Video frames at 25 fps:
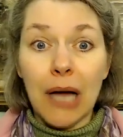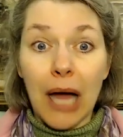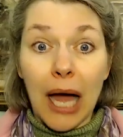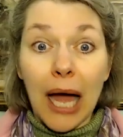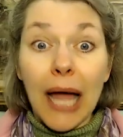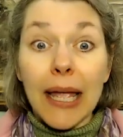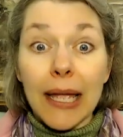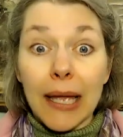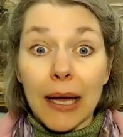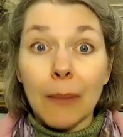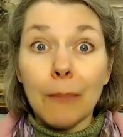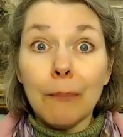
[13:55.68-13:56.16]

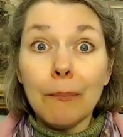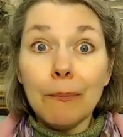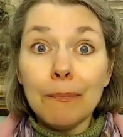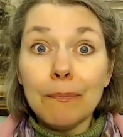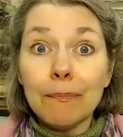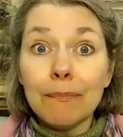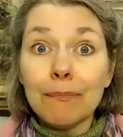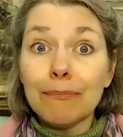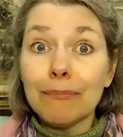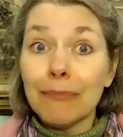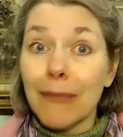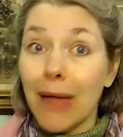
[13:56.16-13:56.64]
I am.
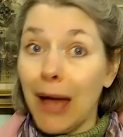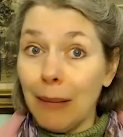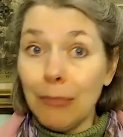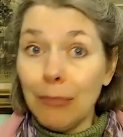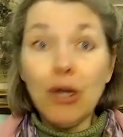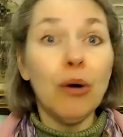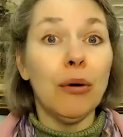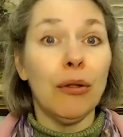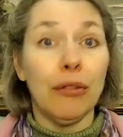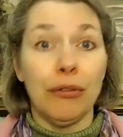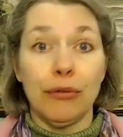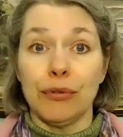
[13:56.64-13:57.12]
I'm
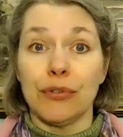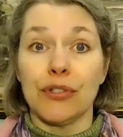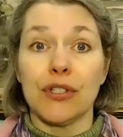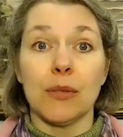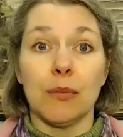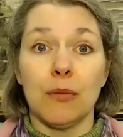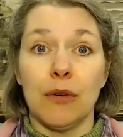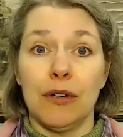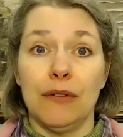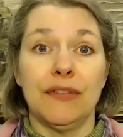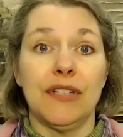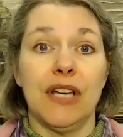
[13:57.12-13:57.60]
going through
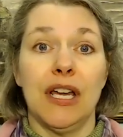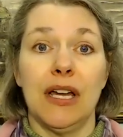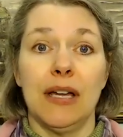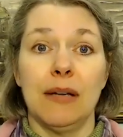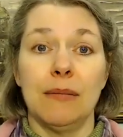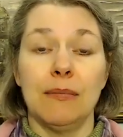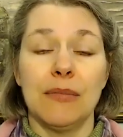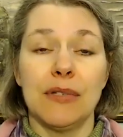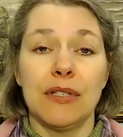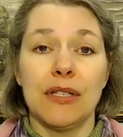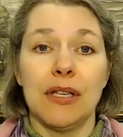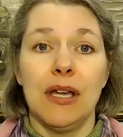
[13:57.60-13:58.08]
some rough
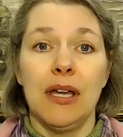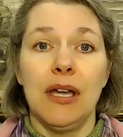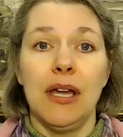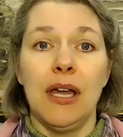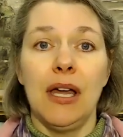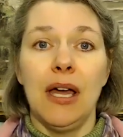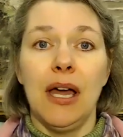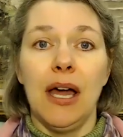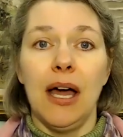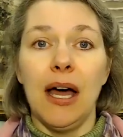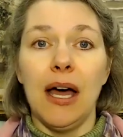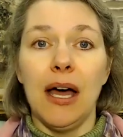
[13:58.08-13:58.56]
times.
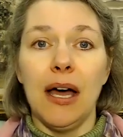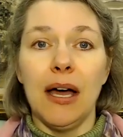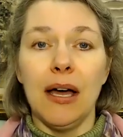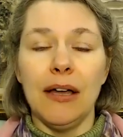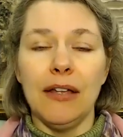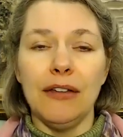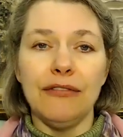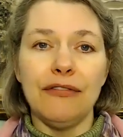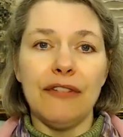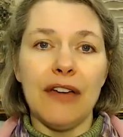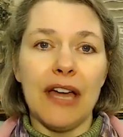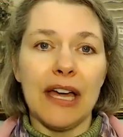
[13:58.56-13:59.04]
Uh,
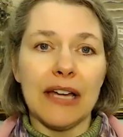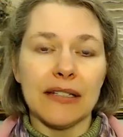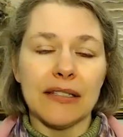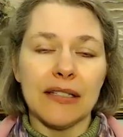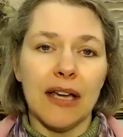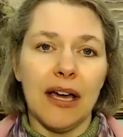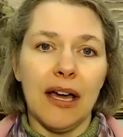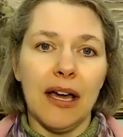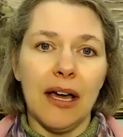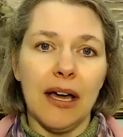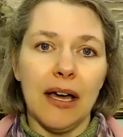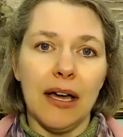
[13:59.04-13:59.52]
in fact,
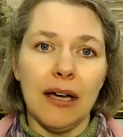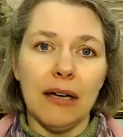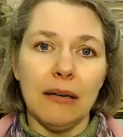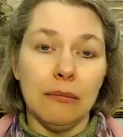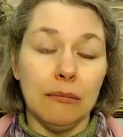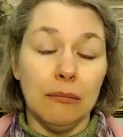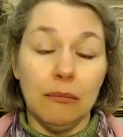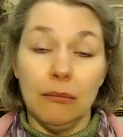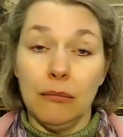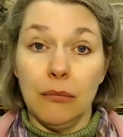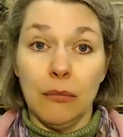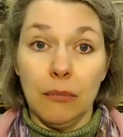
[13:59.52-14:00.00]
uh,
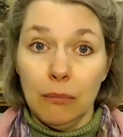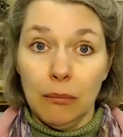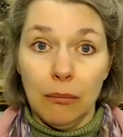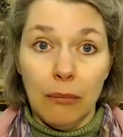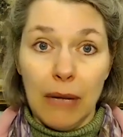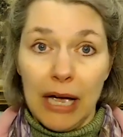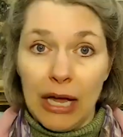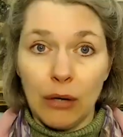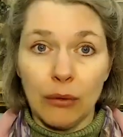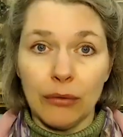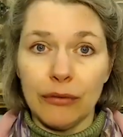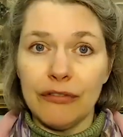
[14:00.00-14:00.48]

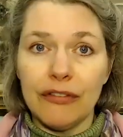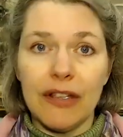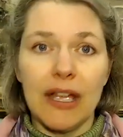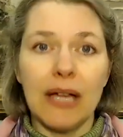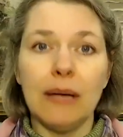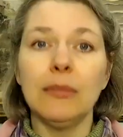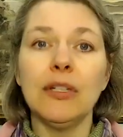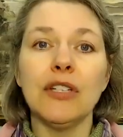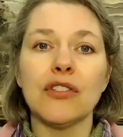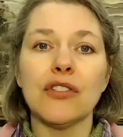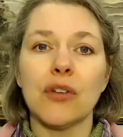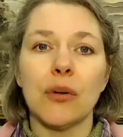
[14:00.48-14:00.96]
my own
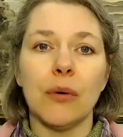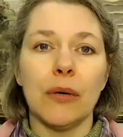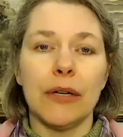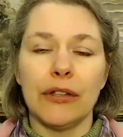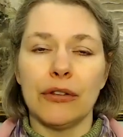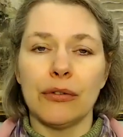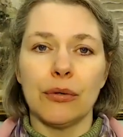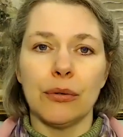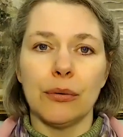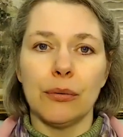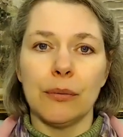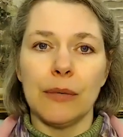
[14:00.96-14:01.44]
family is going
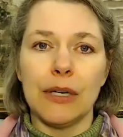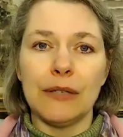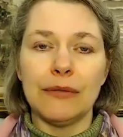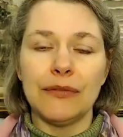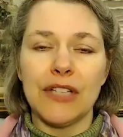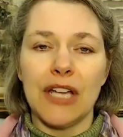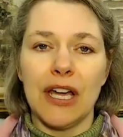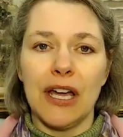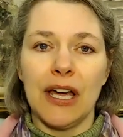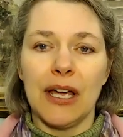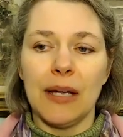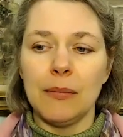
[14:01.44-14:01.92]
through rough
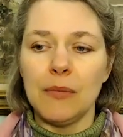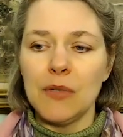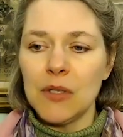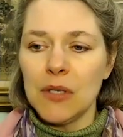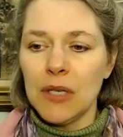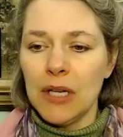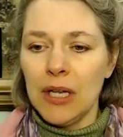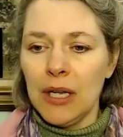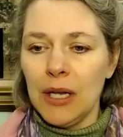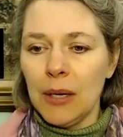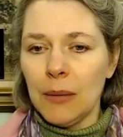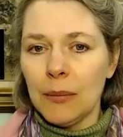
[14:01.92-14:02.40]
times,
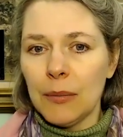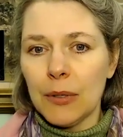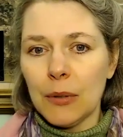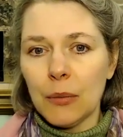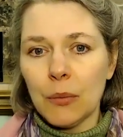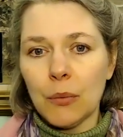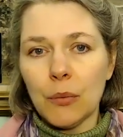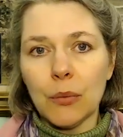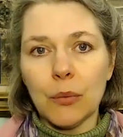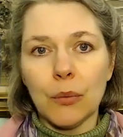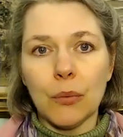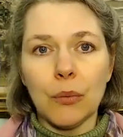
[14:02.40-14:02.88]
but
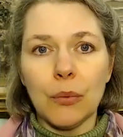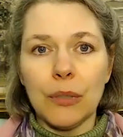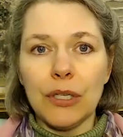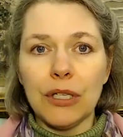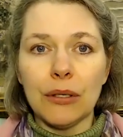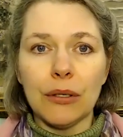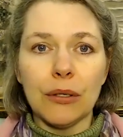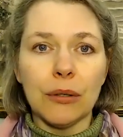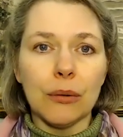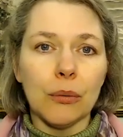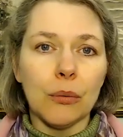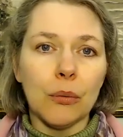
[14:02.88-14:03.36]

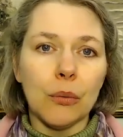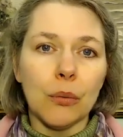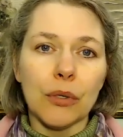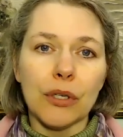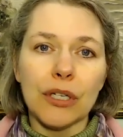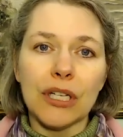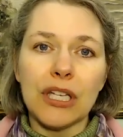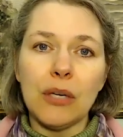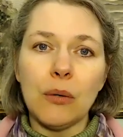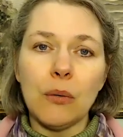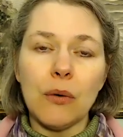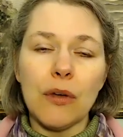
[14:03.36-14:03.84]
we're
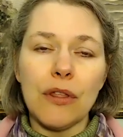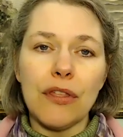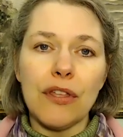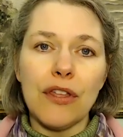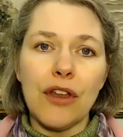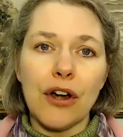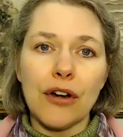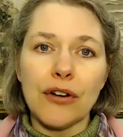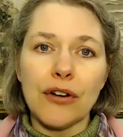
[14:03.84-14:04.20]
working with an